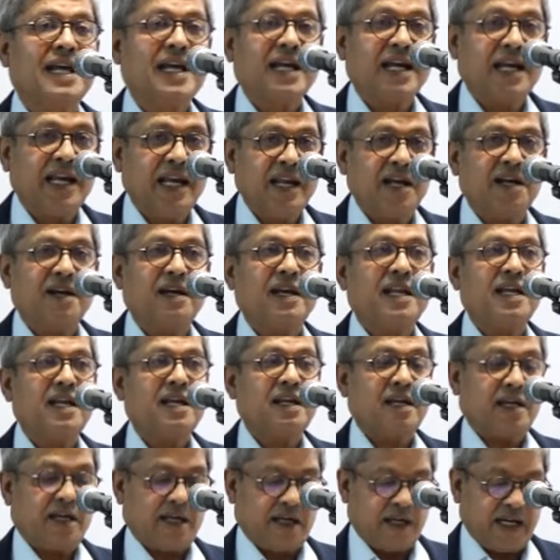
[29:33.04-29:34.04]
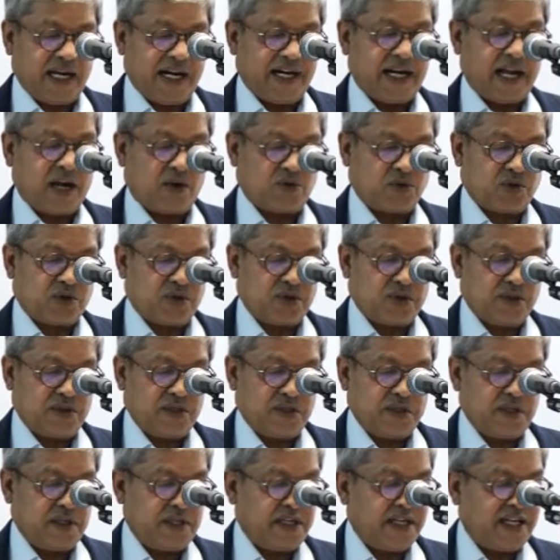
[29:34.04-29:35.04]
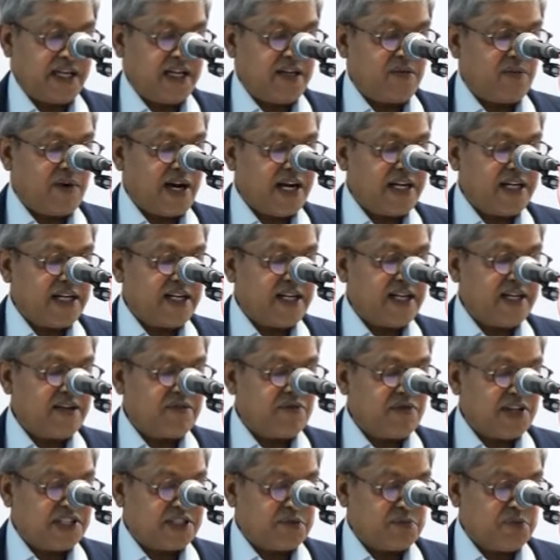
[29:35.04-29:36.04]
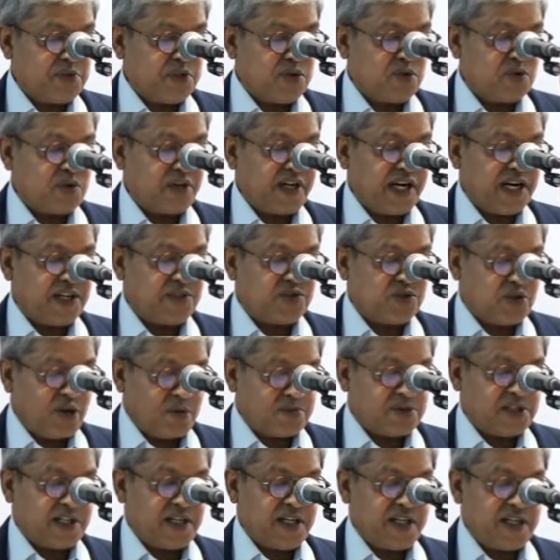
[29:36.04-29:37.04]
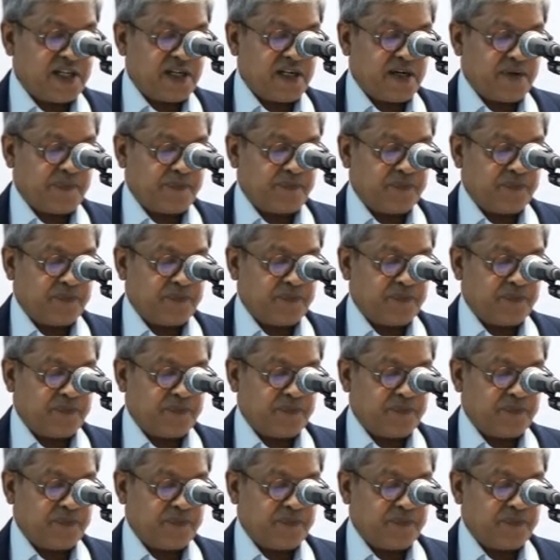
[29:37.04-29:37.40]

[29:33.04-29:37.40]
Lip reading: clearly laid out, inviting investment to create jobs in India